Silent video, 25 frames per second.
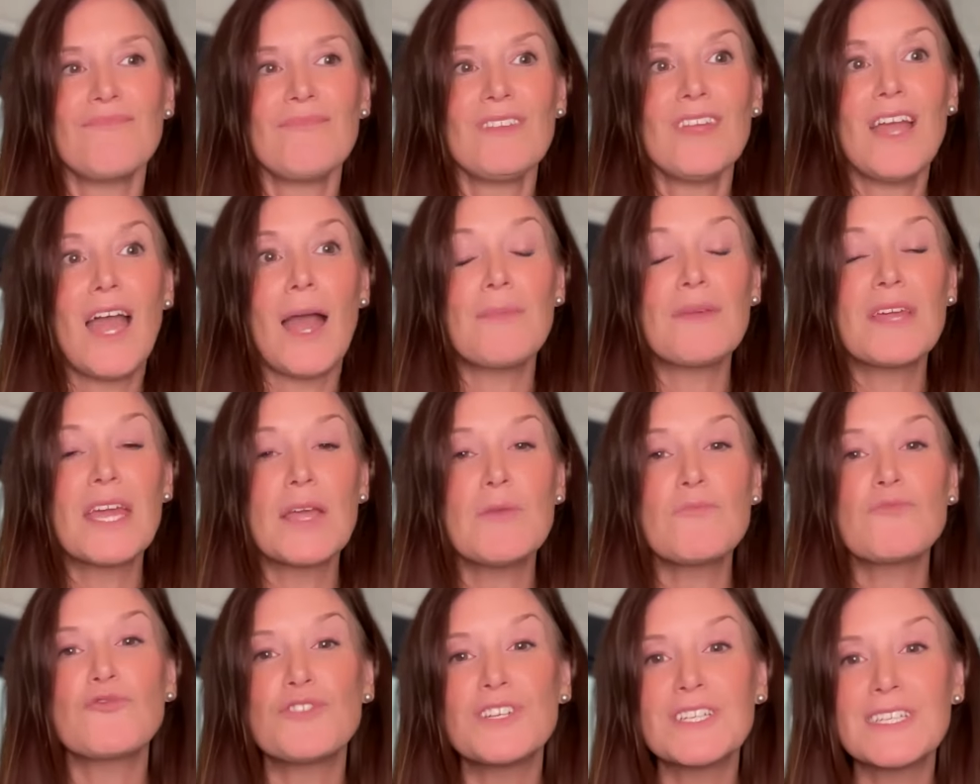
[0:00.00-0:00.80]
I
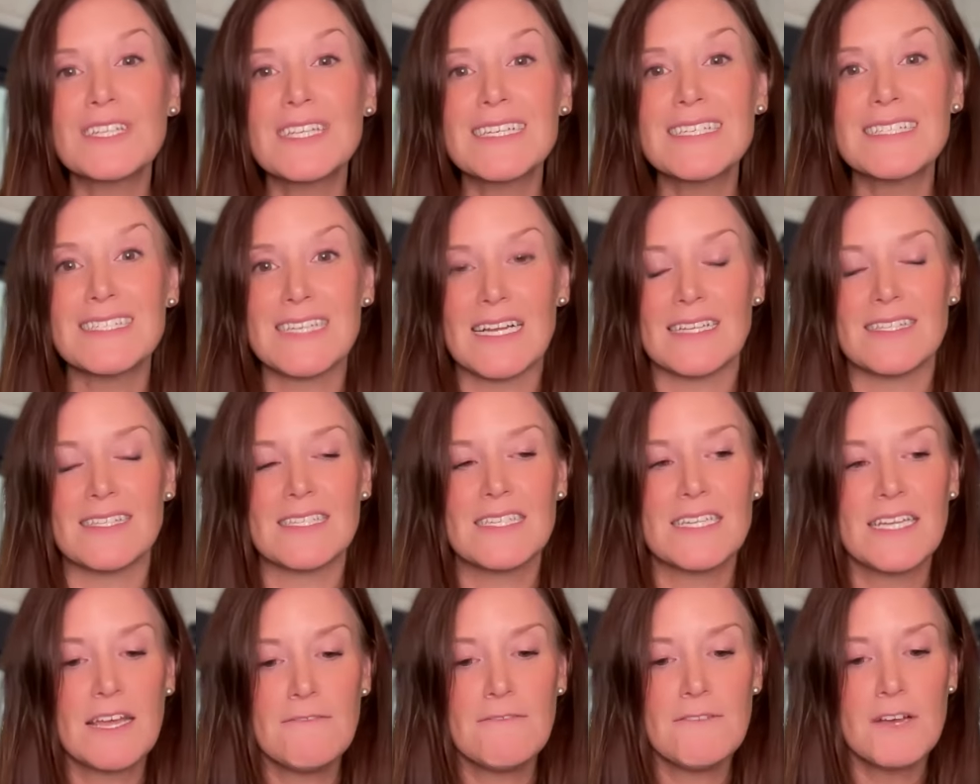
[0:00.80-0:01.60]
became really
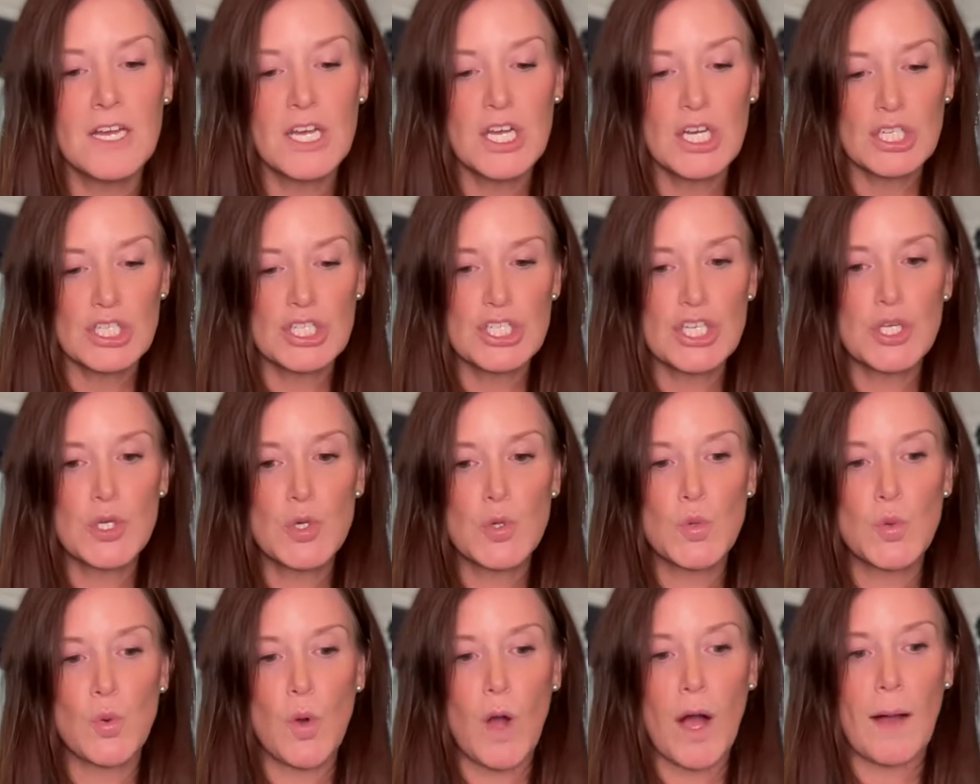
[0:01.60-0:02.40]
sensitive
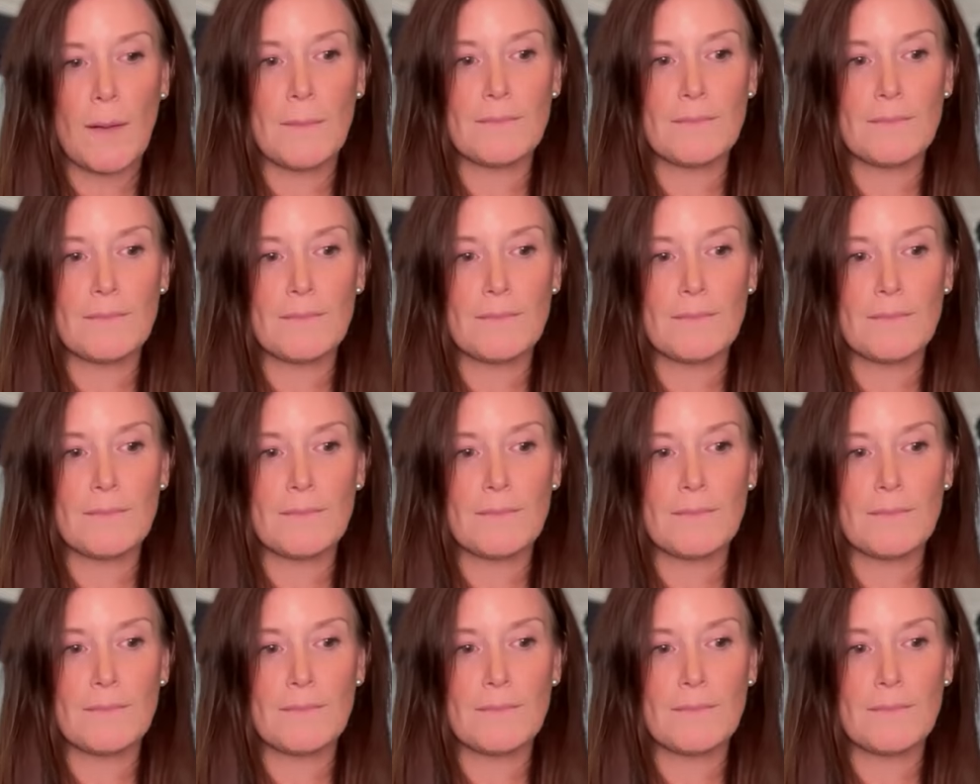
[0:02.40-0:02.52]
to